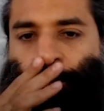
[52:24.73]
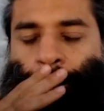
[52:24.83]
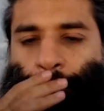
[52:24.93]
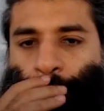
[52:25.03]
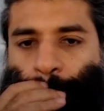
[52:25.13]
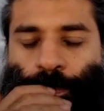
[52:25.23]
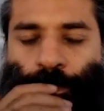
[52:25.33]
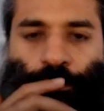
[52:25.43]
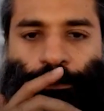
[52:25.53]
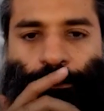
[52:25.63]

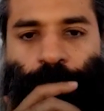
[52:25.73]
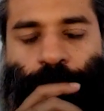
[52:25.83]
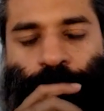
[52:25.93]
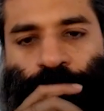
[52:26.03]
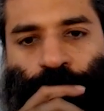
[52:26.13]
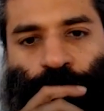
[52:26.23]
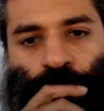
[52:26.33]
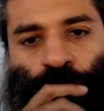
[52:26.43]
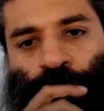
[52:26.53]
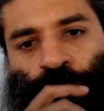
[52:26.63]

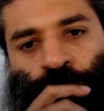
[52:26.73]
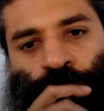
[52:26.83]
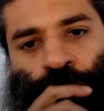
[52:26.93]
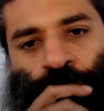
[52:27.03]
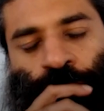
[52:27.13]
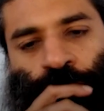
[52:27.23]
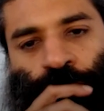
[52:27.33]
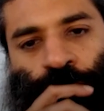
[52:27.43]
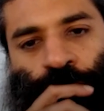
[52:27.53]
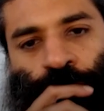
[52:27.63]

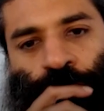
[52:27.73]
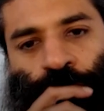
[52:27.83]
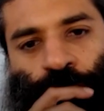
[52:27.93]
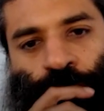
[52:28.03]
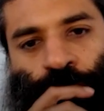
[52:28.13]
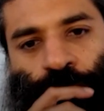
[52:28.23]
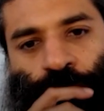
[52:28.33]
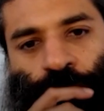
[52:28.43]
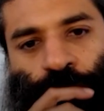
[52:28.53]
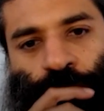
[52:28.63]

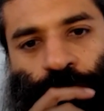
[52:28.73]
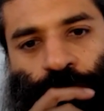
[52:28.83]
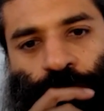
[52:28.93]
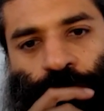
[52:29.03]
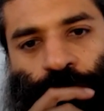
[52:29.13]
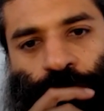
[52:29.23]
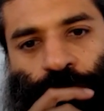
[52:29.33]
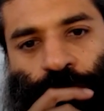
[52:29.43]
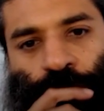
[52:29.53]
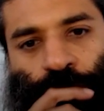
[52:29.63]

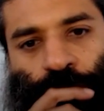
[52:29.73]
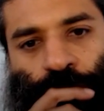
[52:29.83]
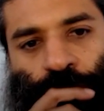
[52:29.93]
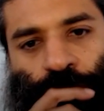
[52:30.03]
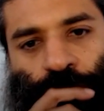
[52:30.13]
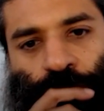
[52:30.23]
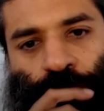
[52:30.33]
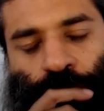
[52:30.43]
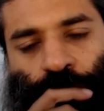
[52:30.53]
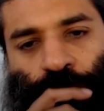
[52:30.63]

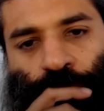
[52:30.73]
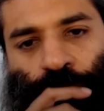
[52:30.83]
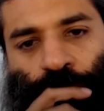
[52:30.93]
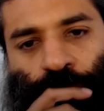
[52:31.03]
[no speech]